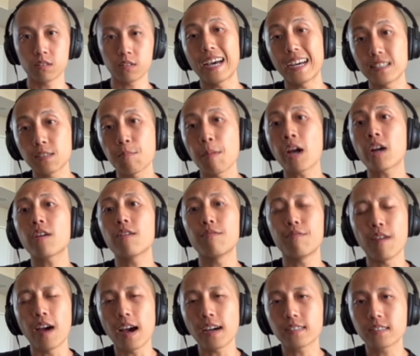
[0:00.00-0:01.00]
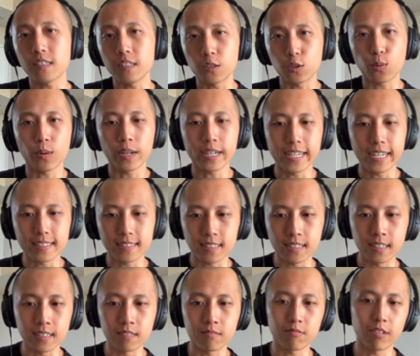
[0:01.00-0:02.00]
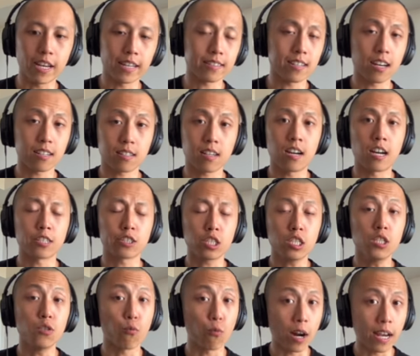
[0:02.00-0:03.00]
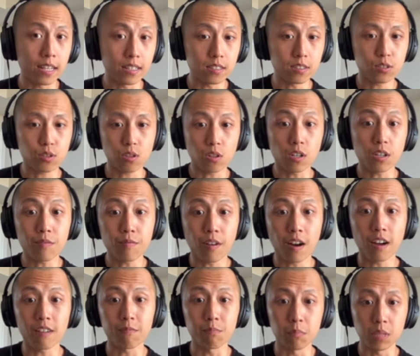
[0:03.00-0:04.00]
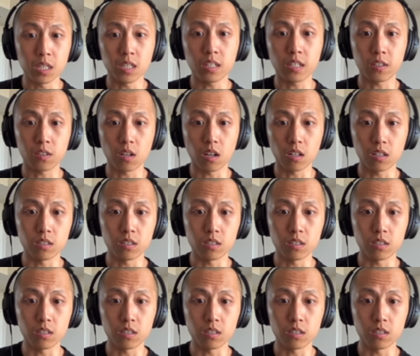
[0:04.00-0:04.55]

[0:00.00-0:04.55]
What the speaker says: As a matter of fact, in 2018, Airtasker actually raised $35 million